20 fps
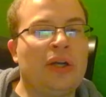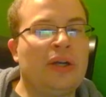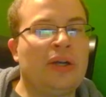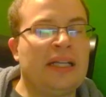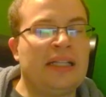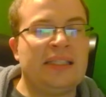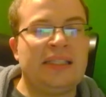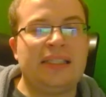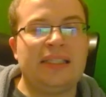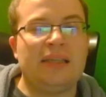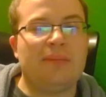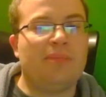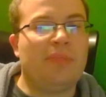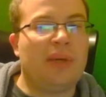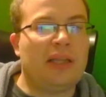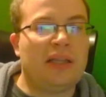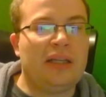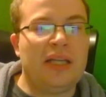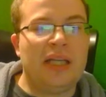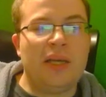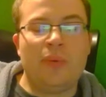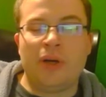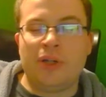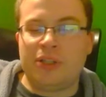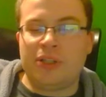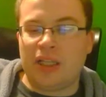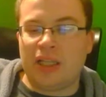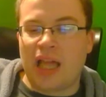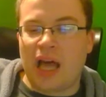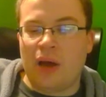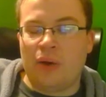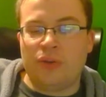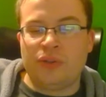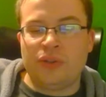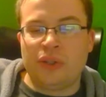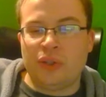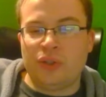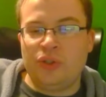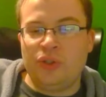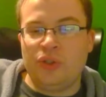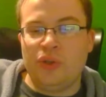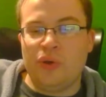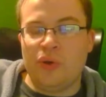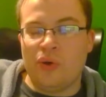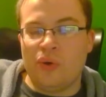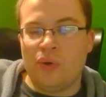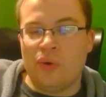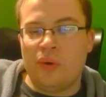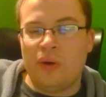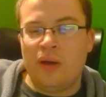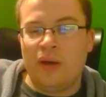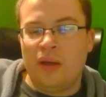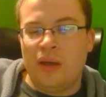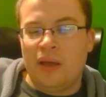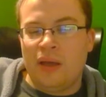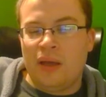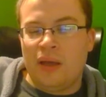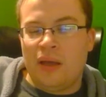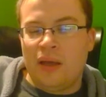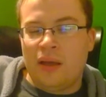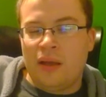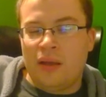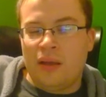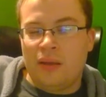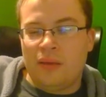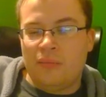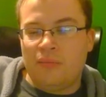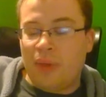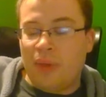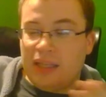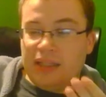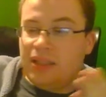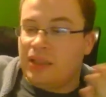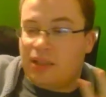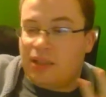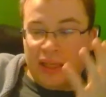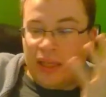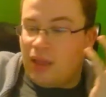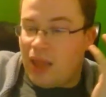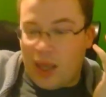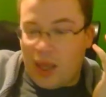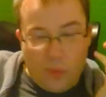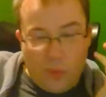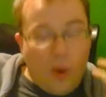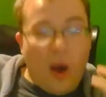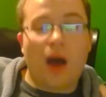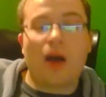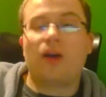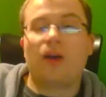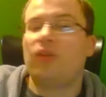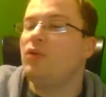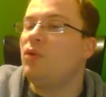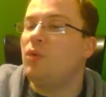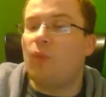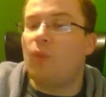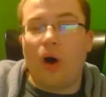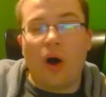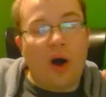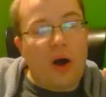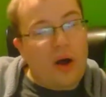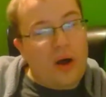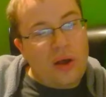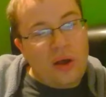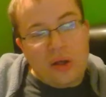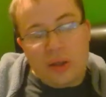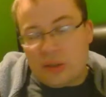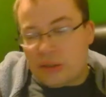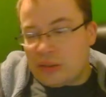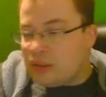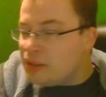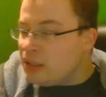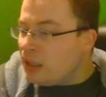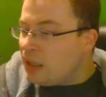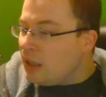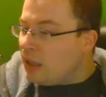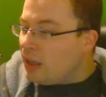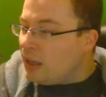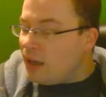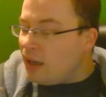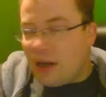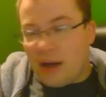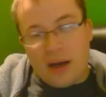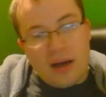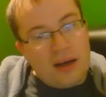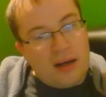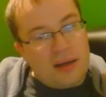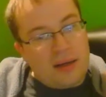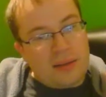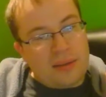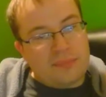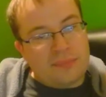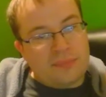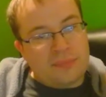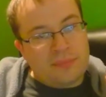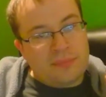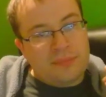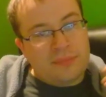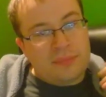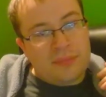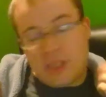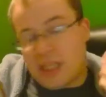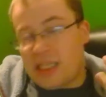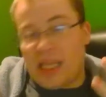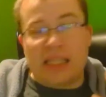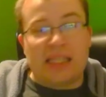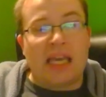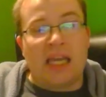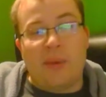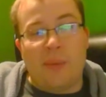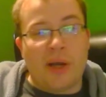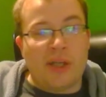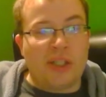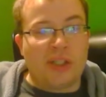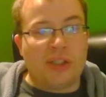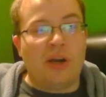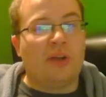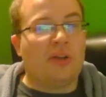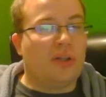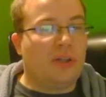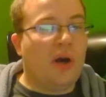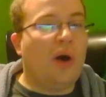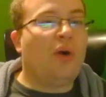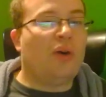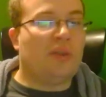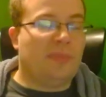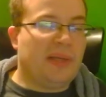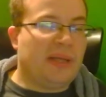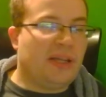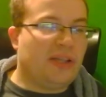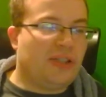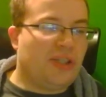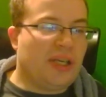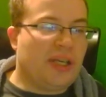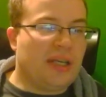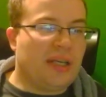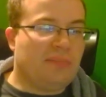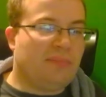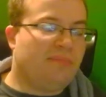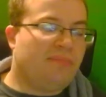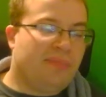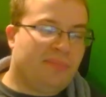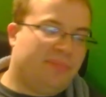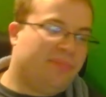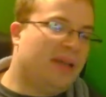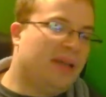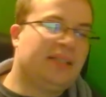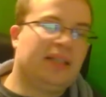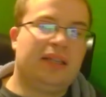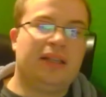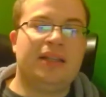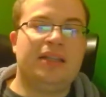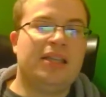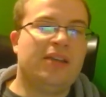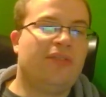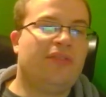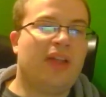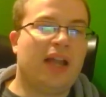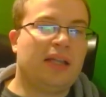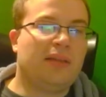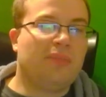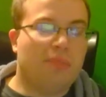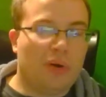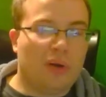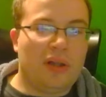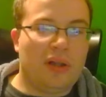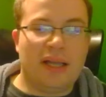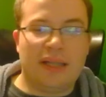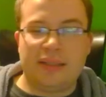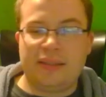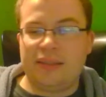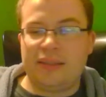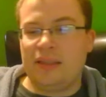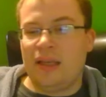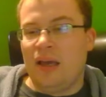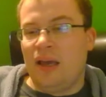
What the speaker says: instability which allows her to basically like walk through walls, and that's kind of why she's called a ghost, because she can basically deflect bullets.